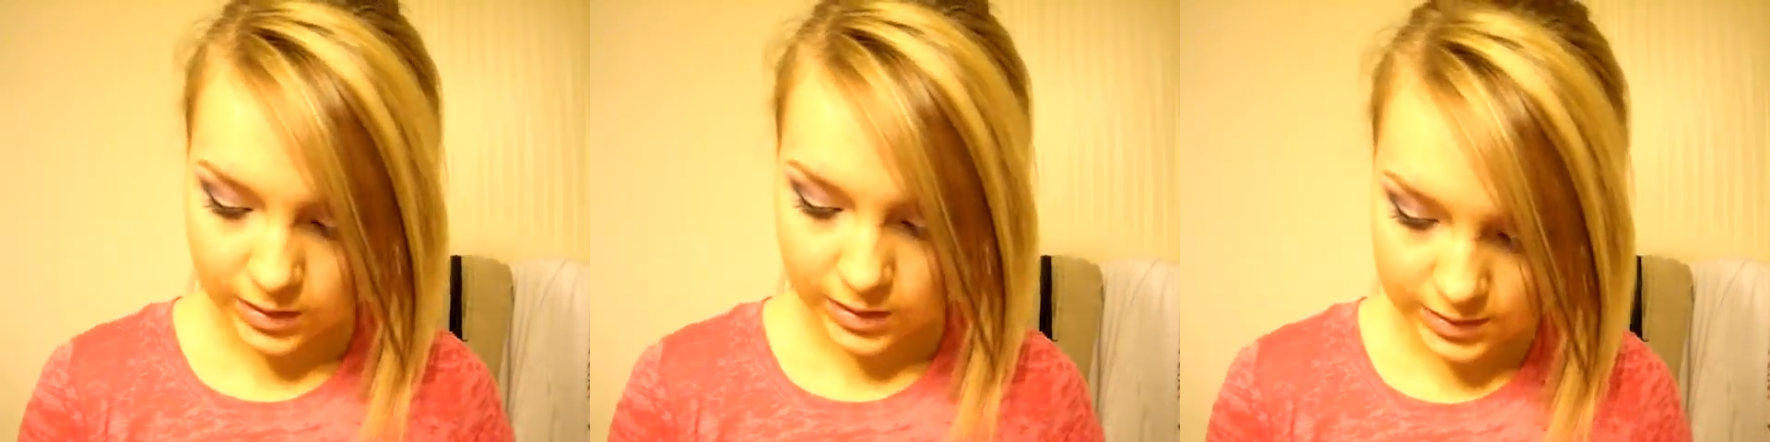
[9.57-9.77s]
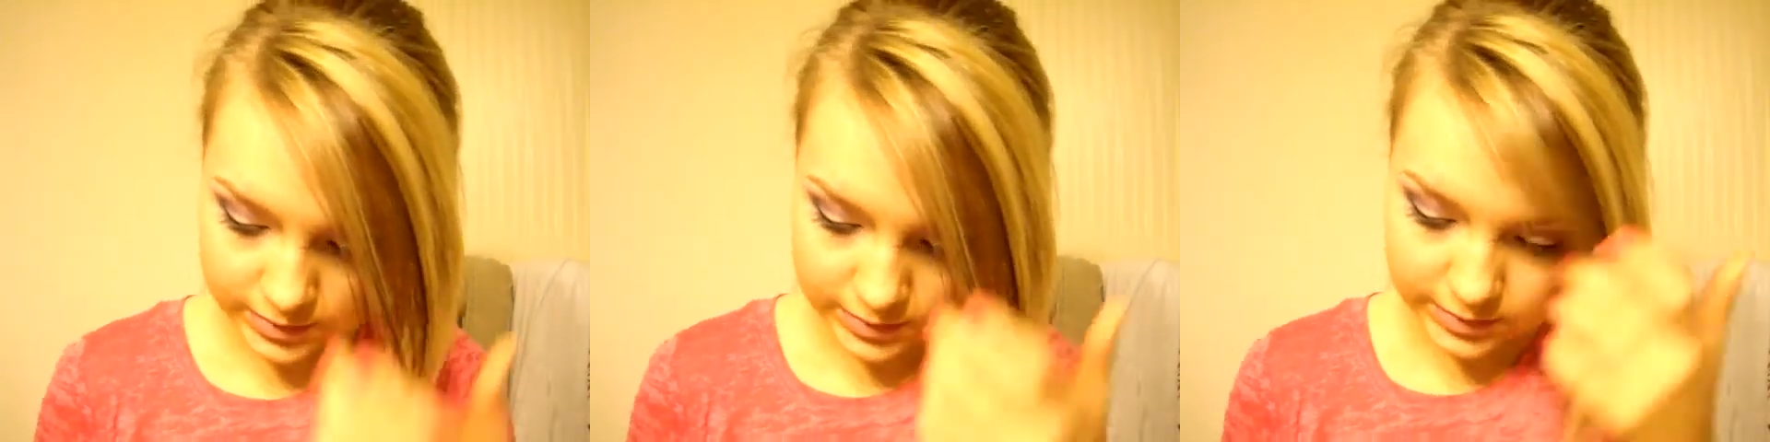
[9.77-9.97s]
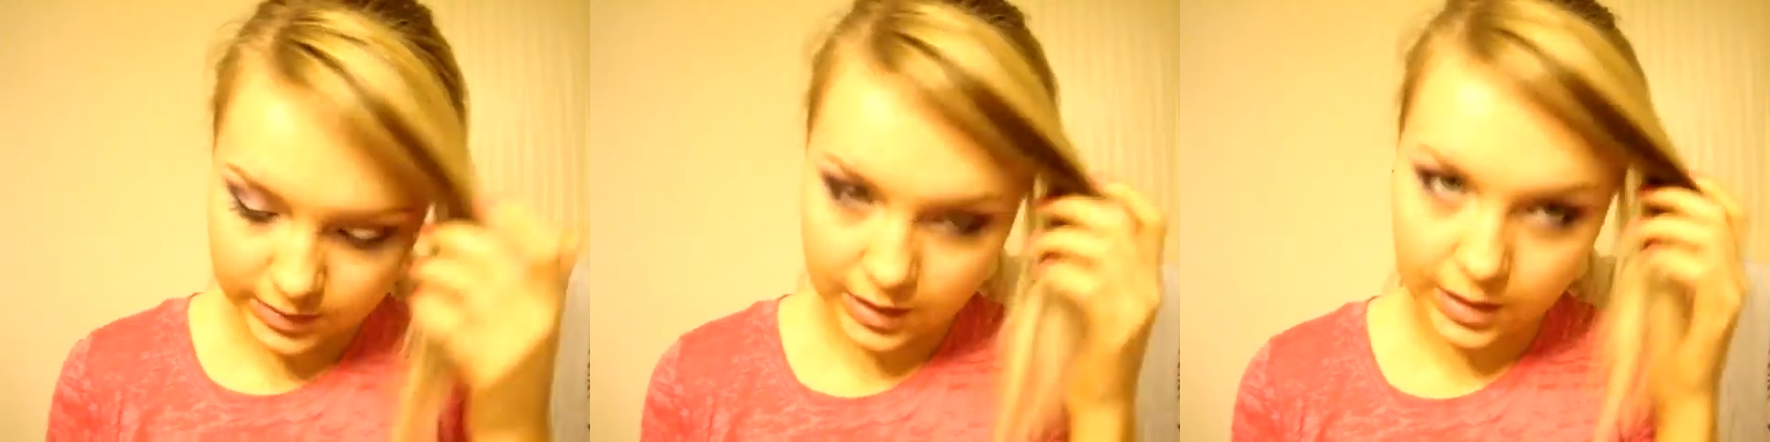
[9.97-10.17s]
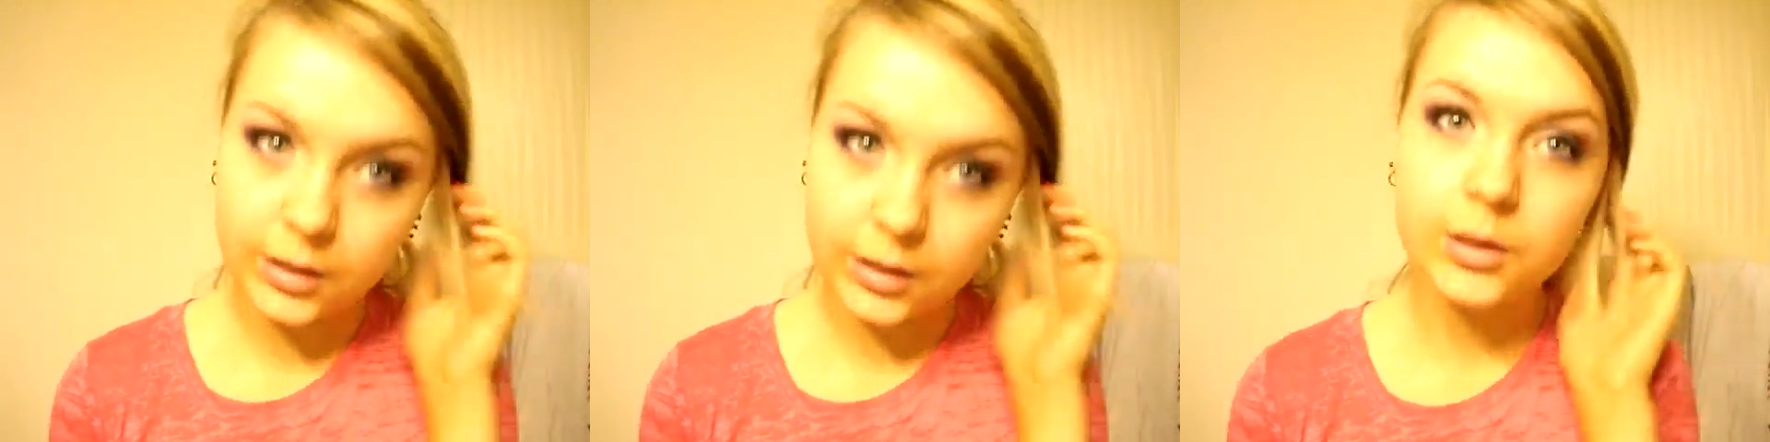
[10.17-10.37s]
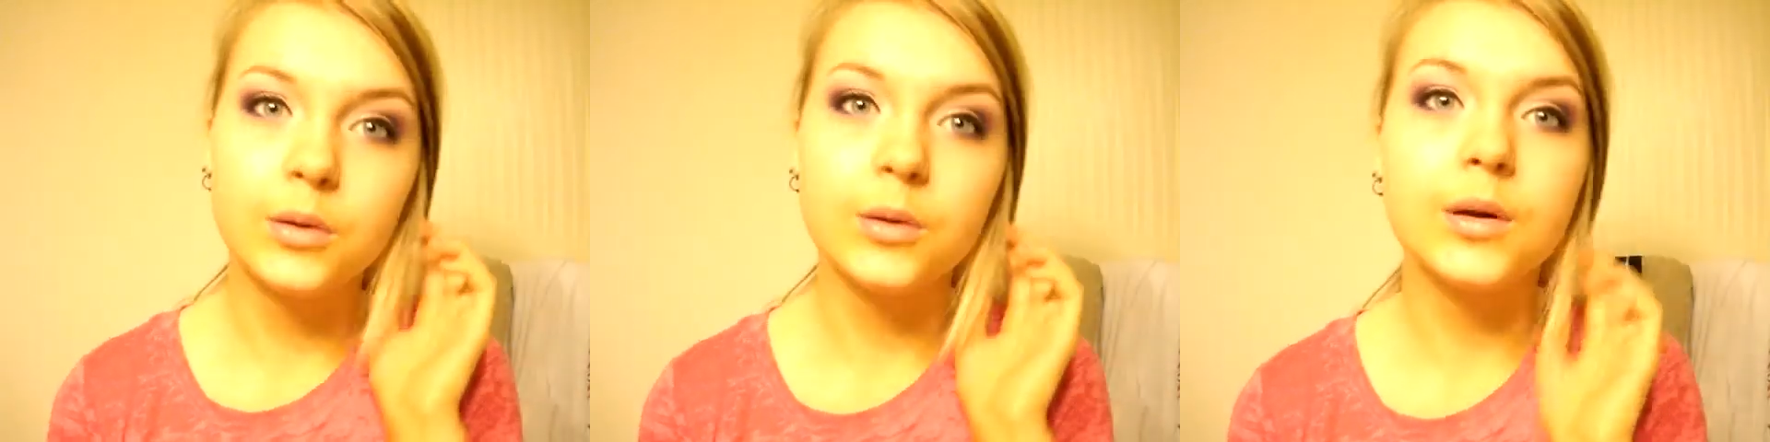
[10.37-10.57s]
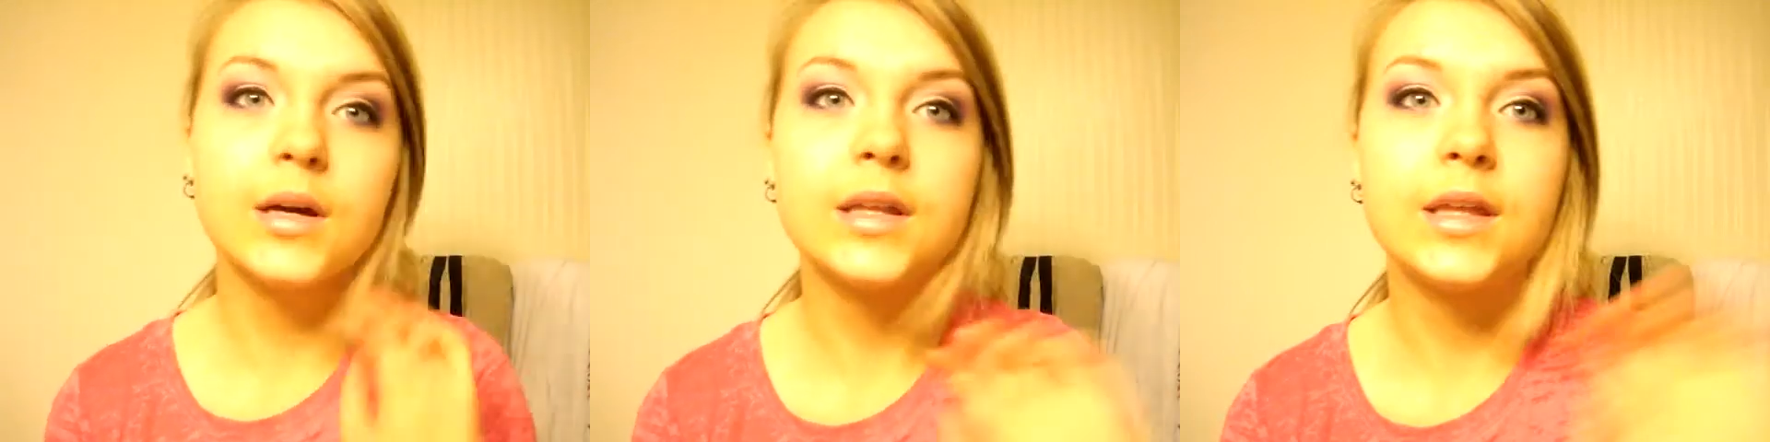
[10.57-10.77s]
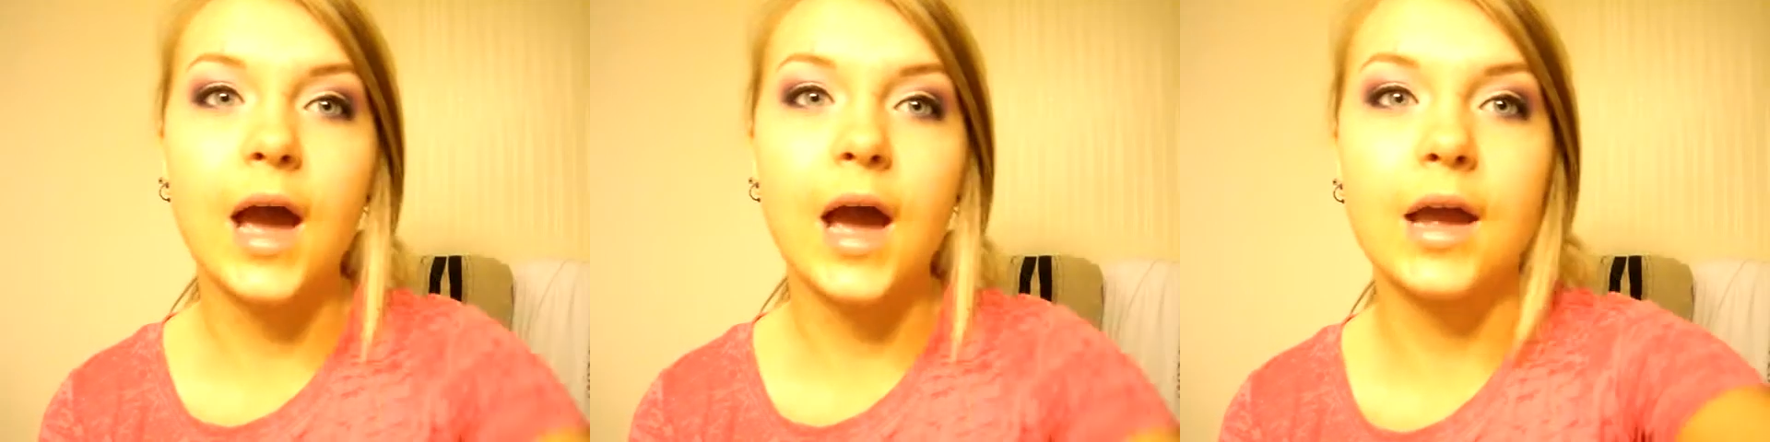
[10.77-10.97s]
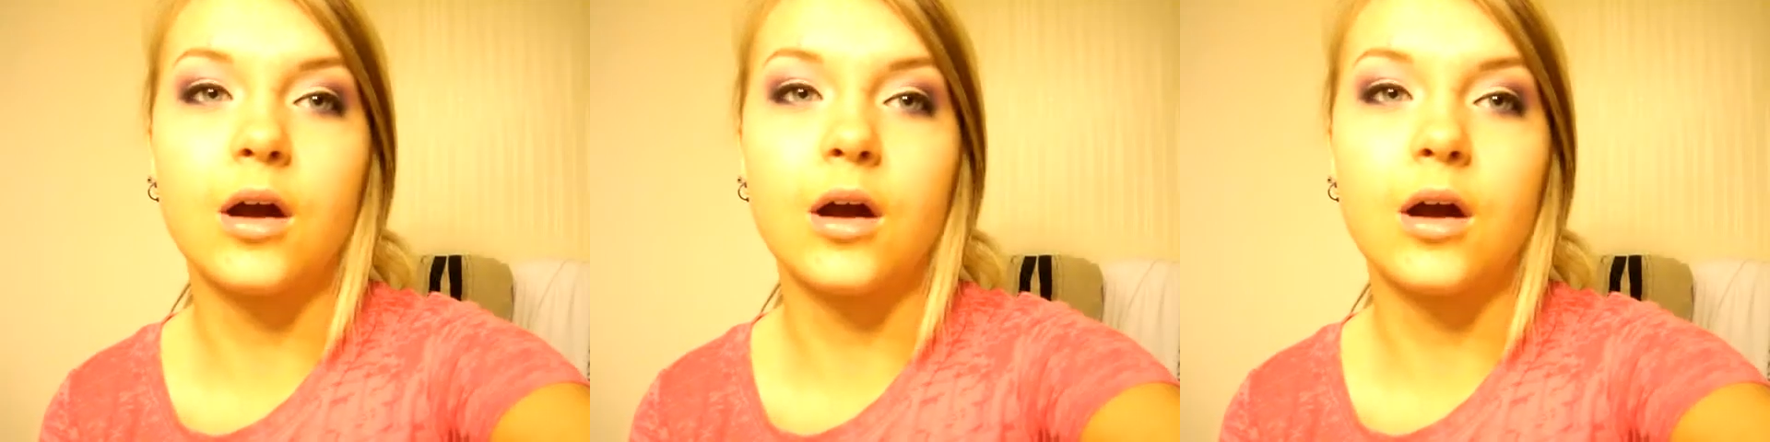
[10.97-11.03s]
So yeah,